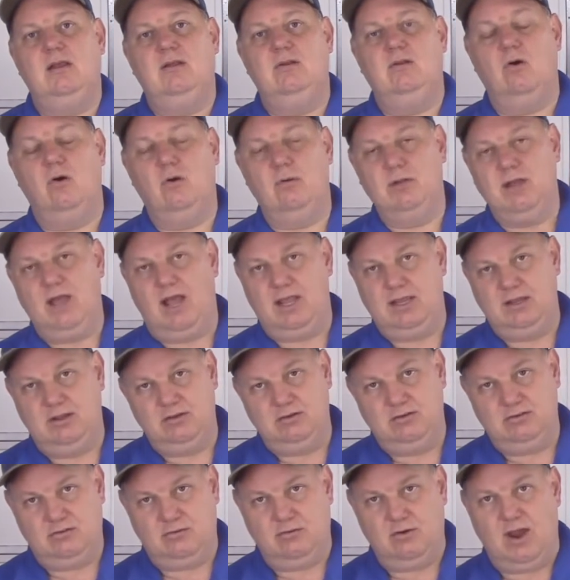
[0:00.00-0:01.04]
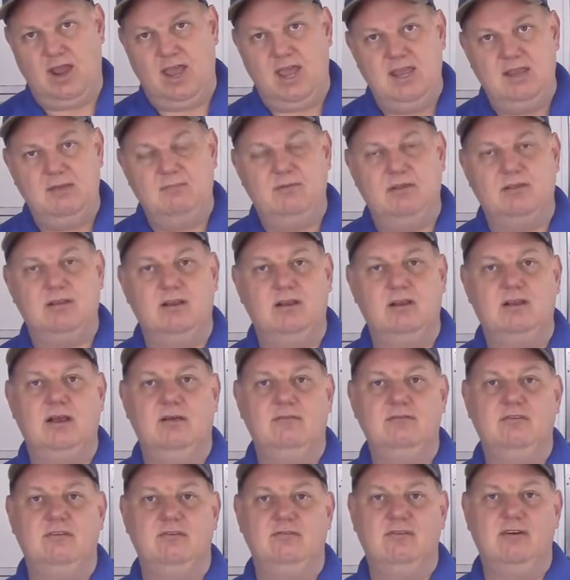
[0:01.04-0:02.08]
Normally I use gray, but it
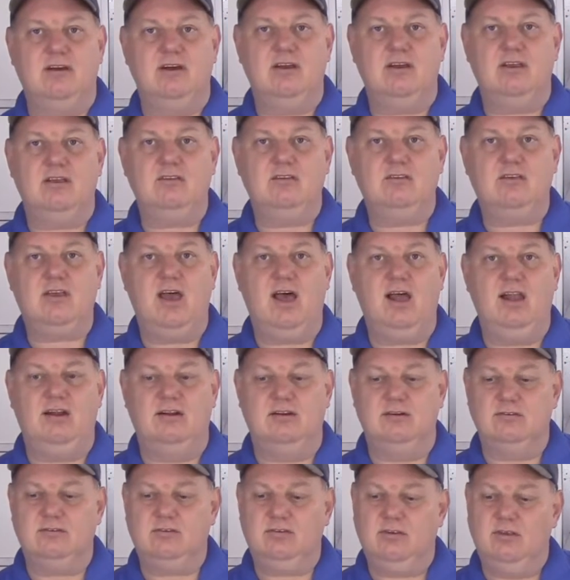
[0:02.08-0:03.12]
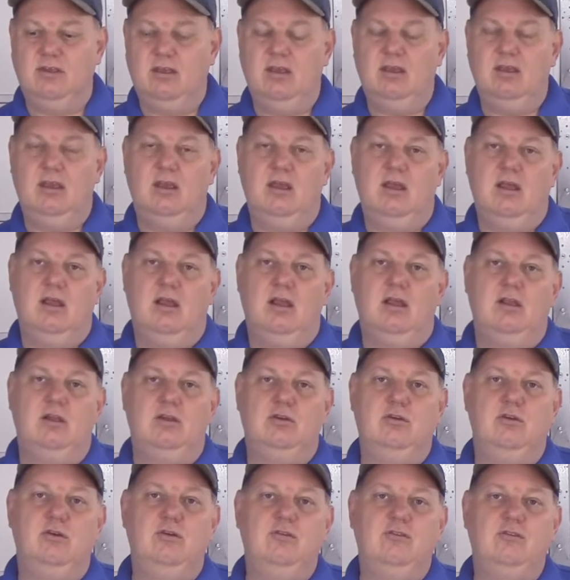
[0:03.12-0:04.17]
comes in various colors.
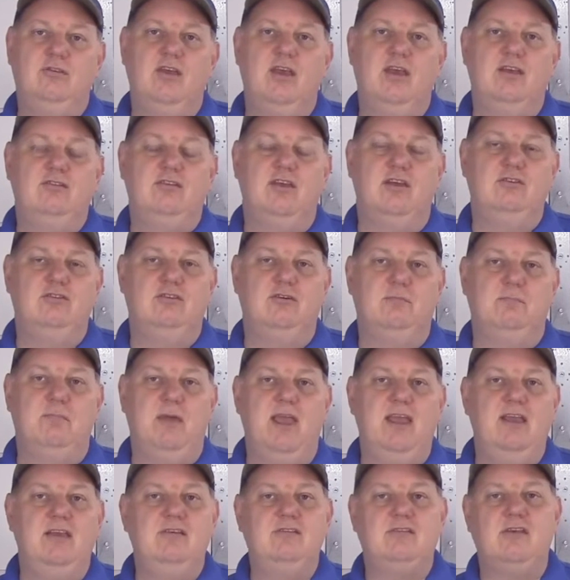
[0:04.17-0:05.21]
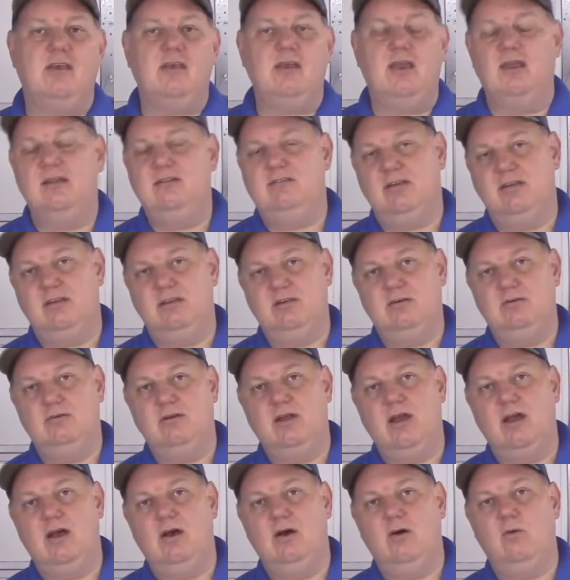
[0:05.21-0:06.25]
Use this as your base until you
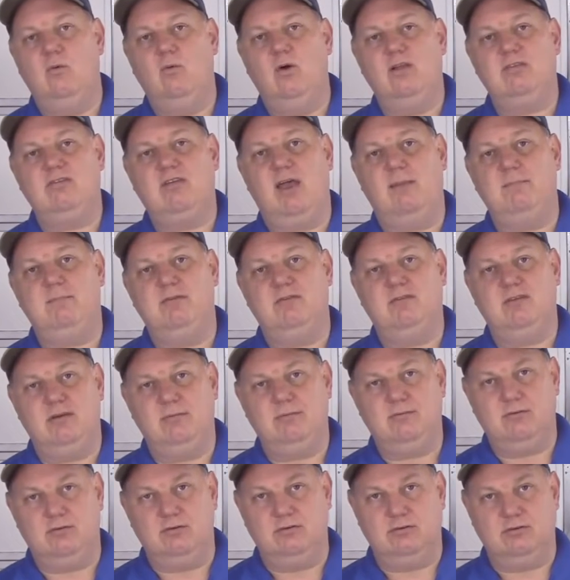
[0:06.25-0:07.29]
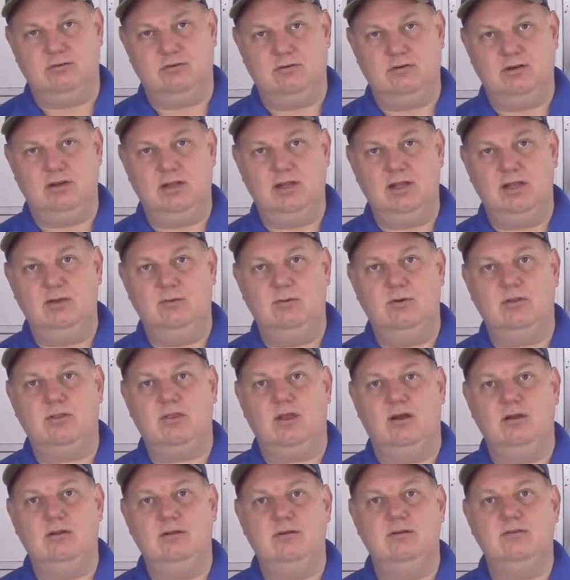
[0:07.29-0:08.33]
know what type of temperatures you're dealing with
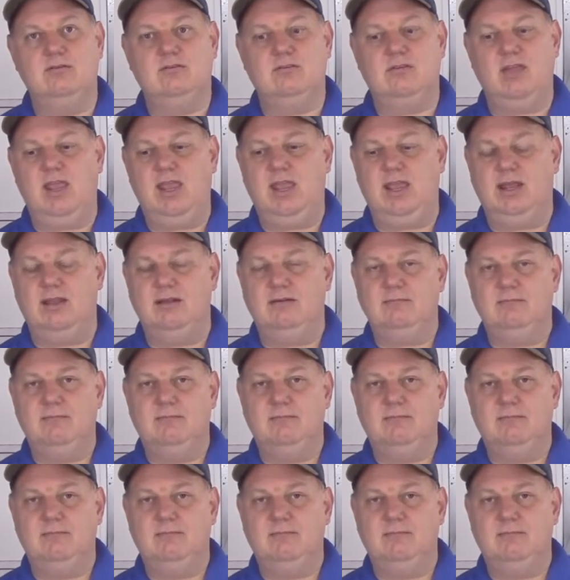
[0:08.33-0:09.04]
on your stand.